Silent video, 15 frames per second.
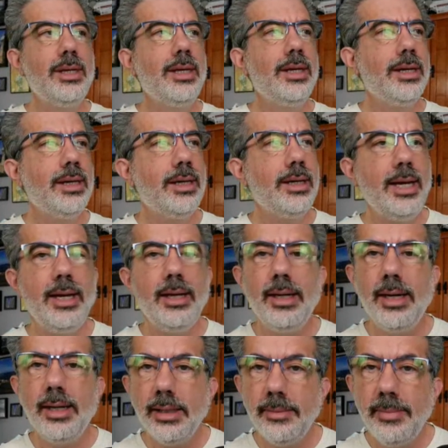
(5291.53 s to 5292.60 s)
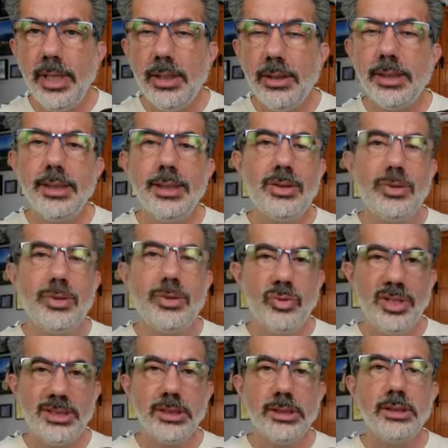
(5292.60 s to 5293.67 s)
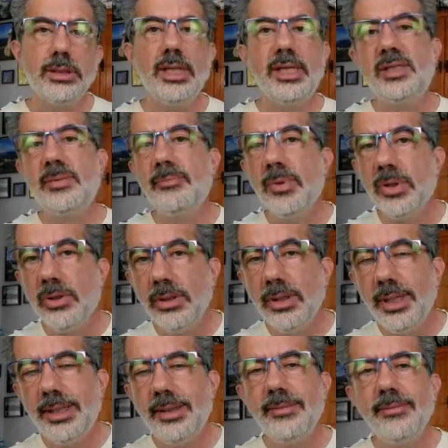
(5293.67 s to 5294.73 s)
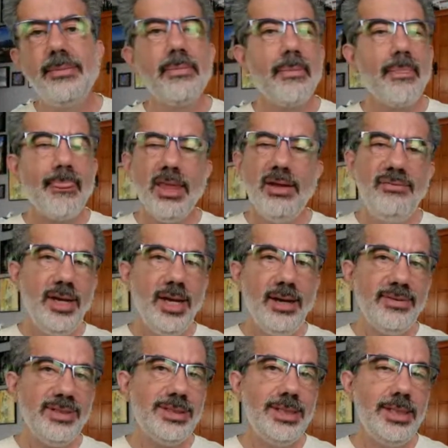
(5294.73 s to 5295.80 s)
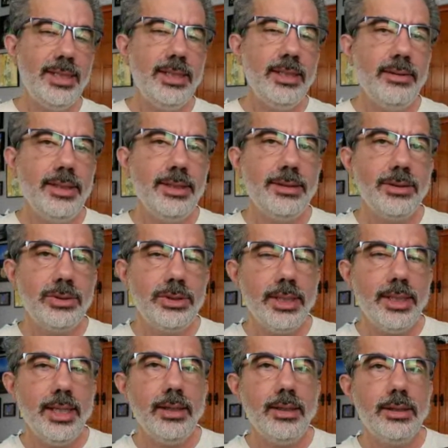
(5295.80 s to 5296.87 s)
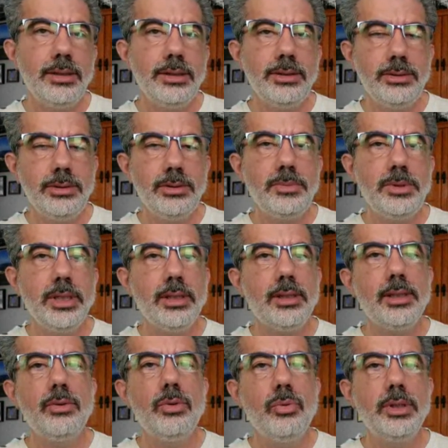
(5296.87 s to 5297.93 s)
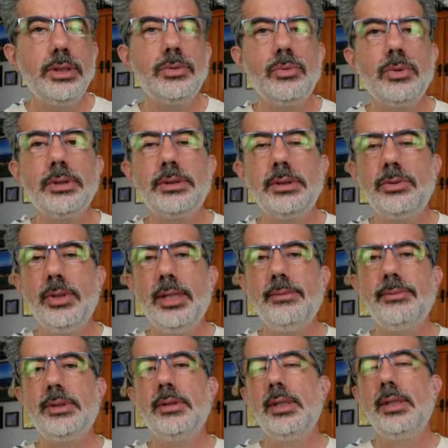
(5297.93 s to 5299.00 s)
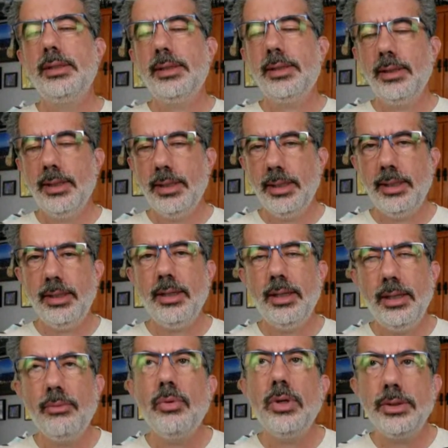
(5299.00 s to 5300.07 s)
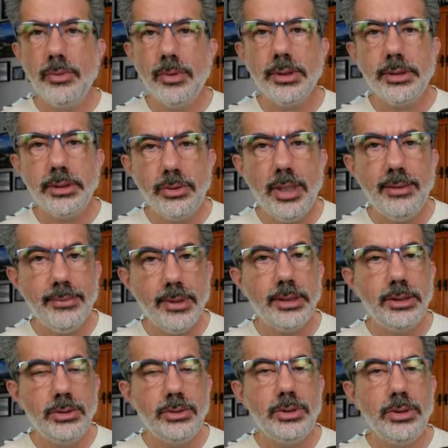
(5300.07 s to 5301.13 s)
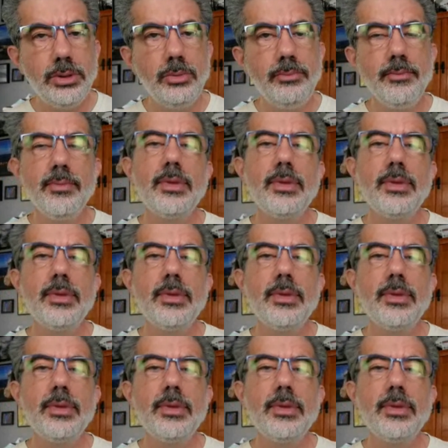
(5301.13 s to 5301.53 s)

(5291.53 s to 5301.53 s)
I had Holland America, Crystal, Explora. If you haven't seen any of these, go check out our YouTube channel on Where's Walter Travel on YouTube,